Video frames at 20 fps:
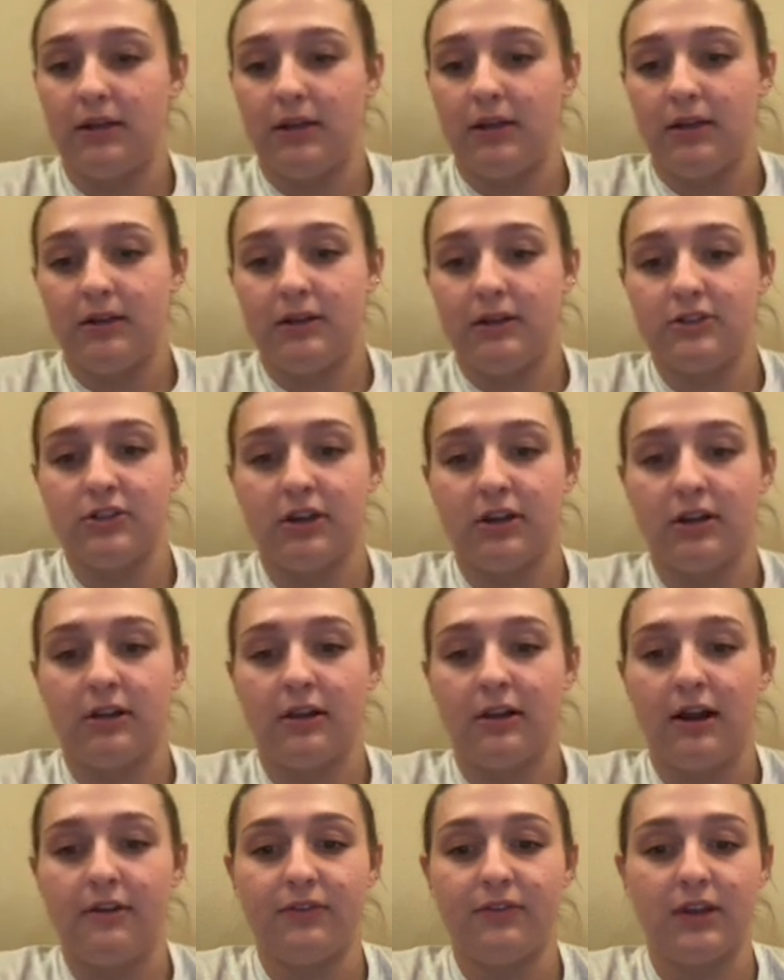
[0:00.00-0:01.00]
There's a
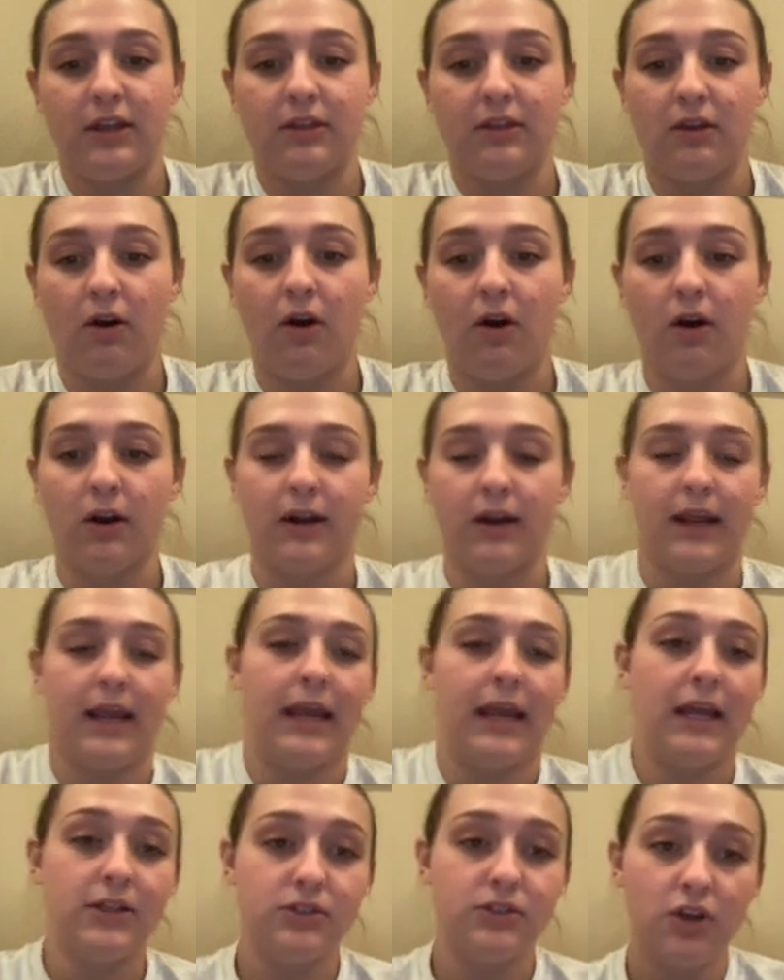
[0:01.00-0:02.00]
cleft in the hard
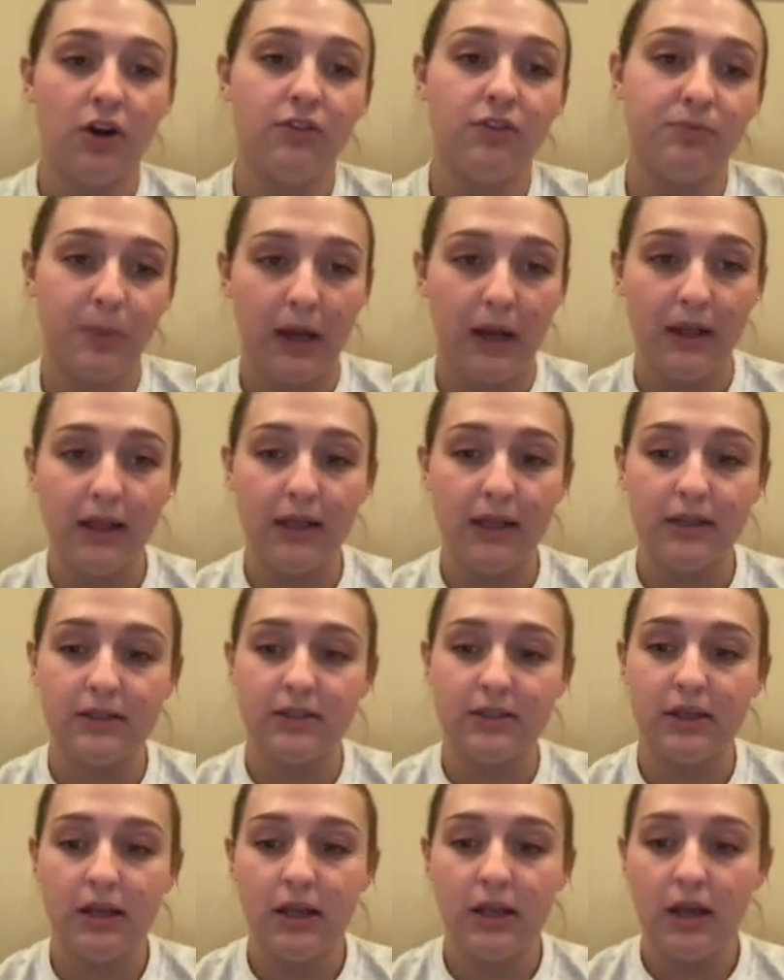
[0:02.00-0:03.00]
and soft palate,
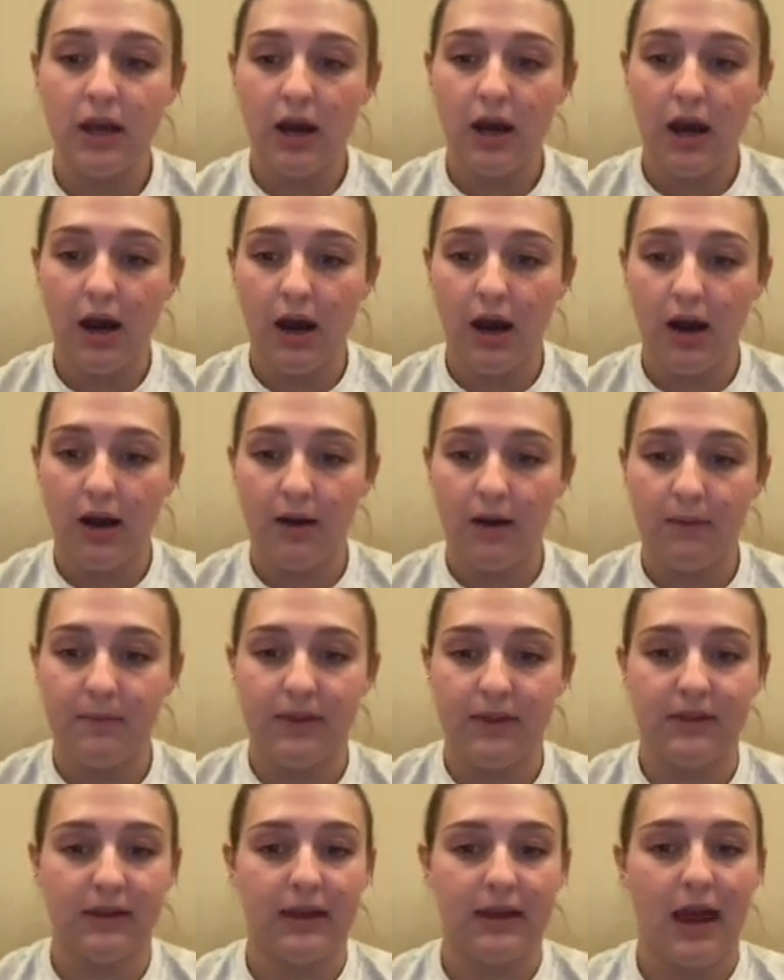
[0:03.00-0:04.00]
and the
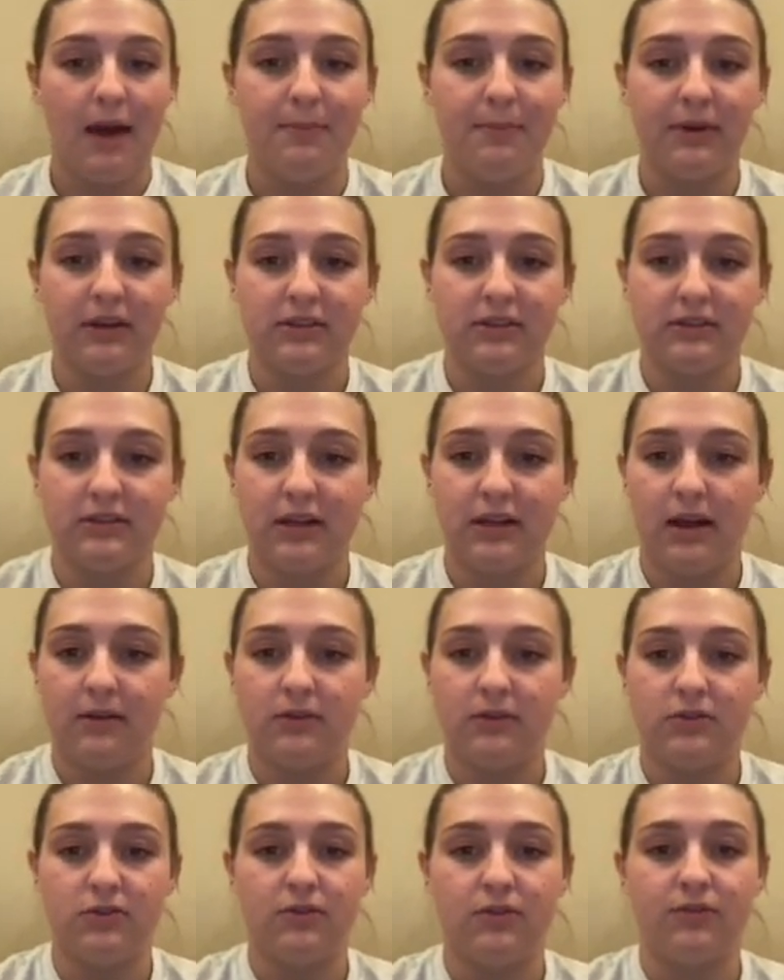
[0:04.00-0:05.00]
gap extends
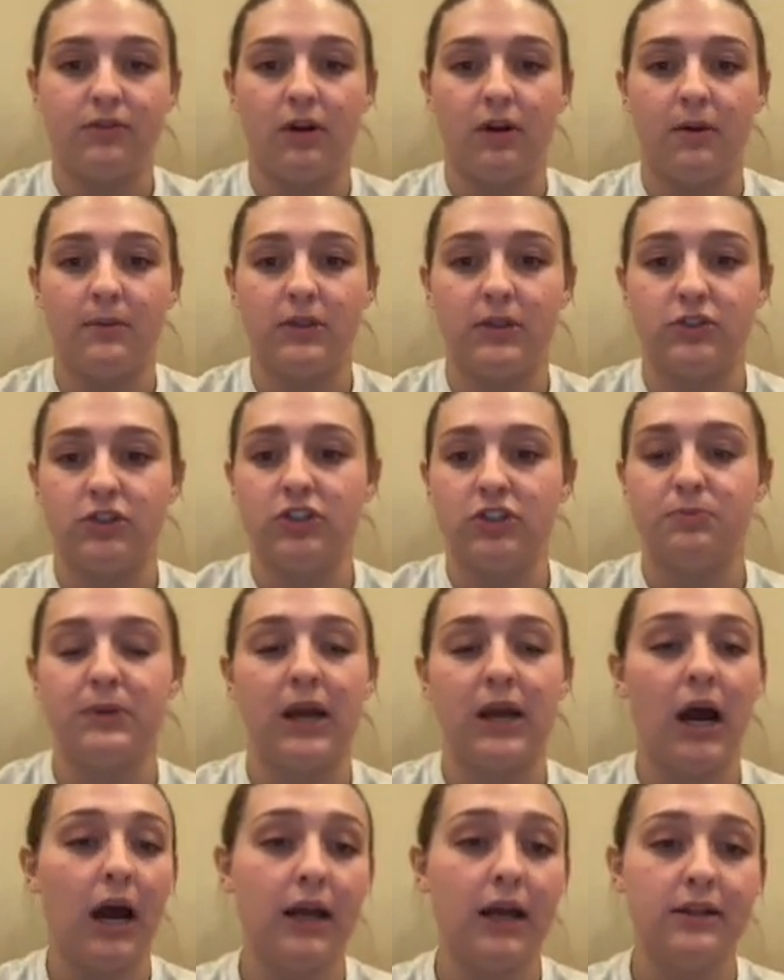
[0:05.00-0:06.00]
from just
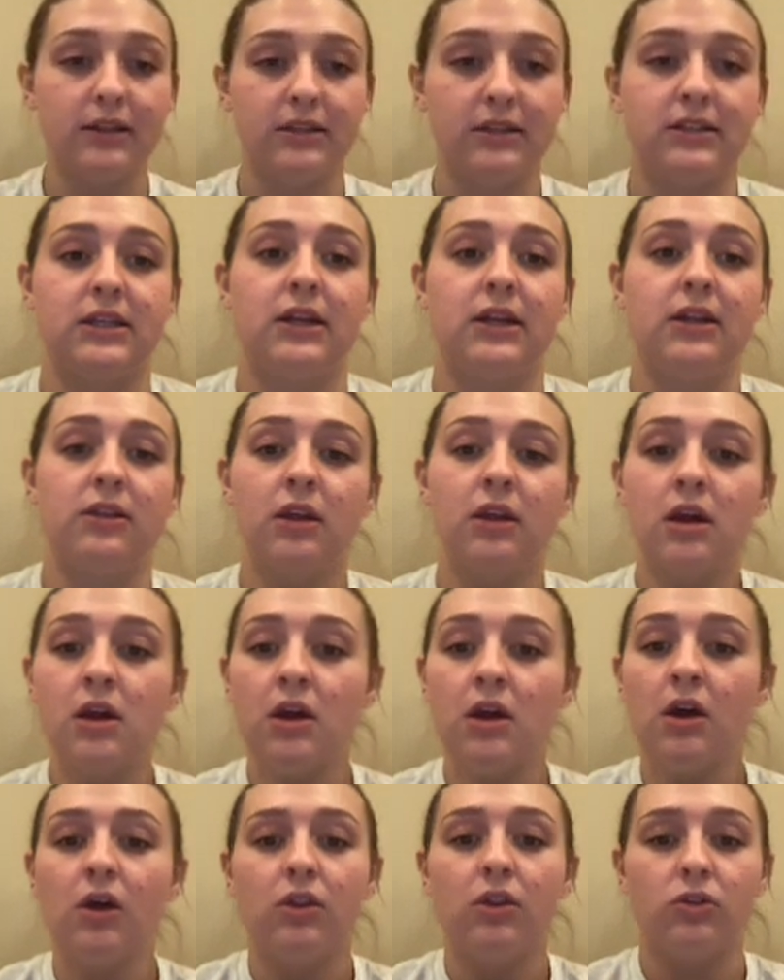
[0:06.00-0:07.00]
behind the teeth
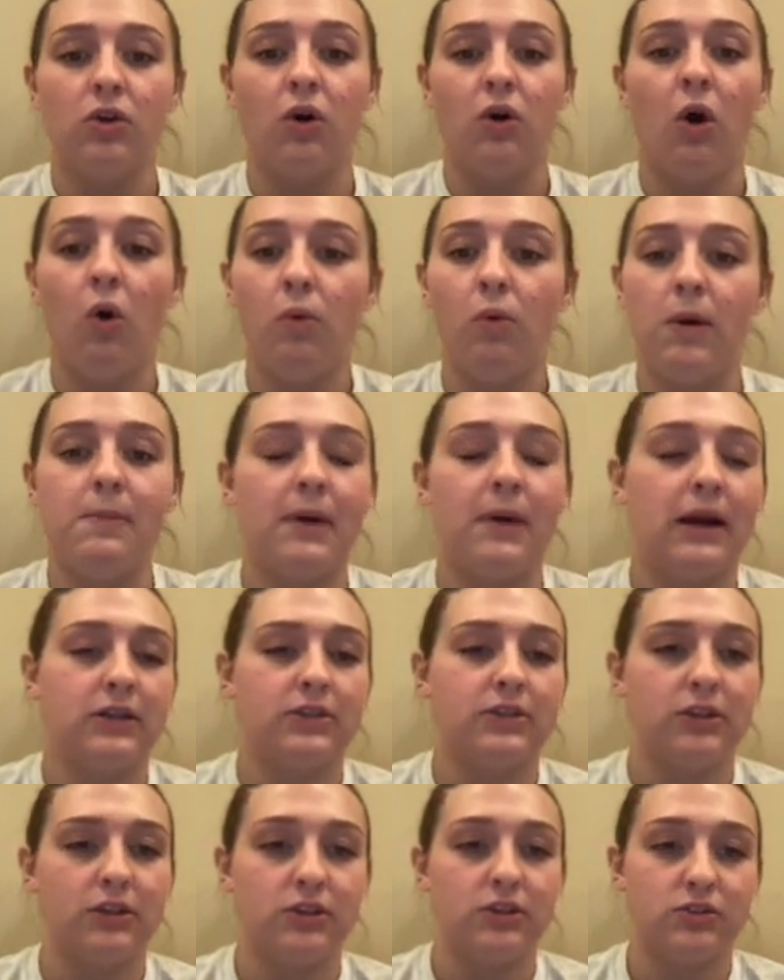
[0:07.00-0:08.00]
the whole way back to
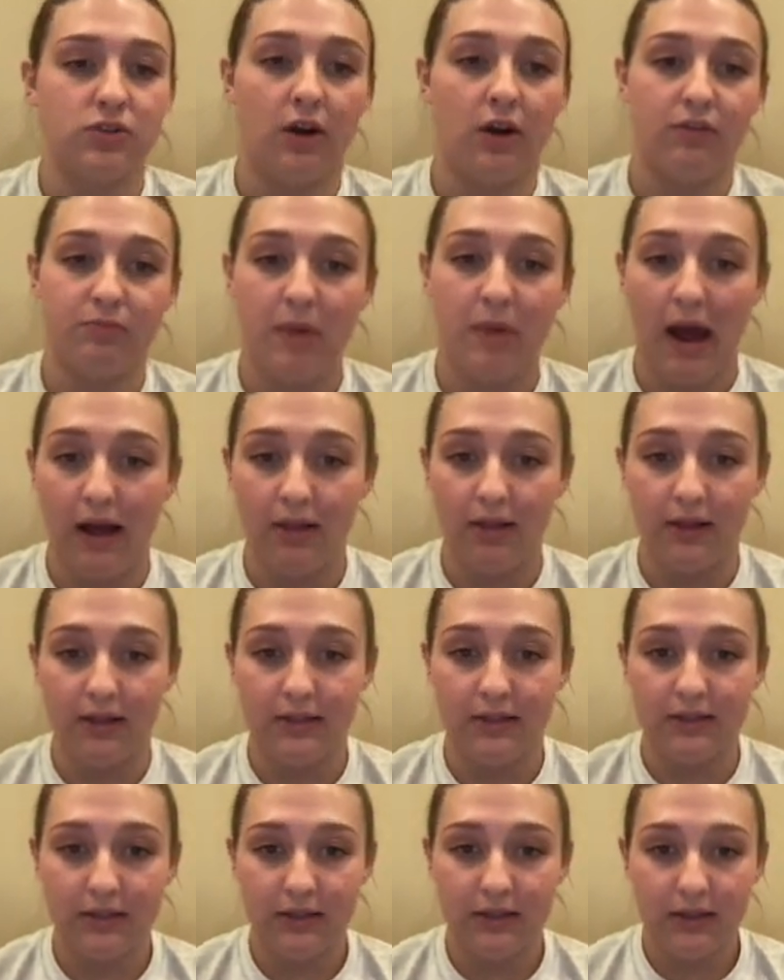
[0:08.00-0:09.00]
the soft palate.
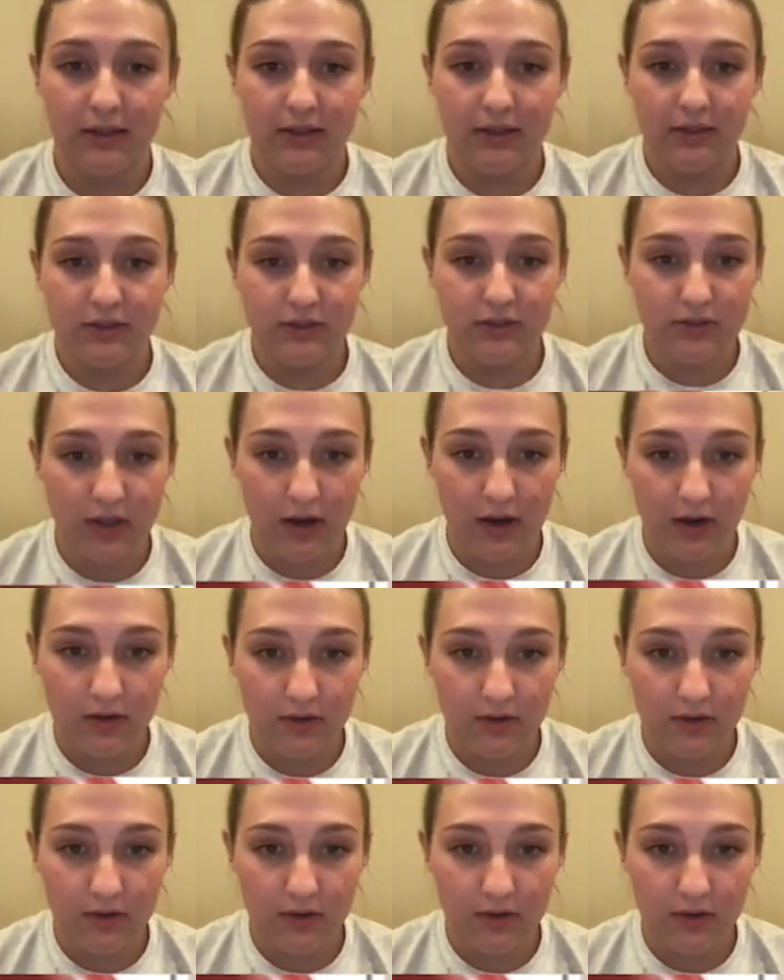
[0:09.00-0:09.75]
So,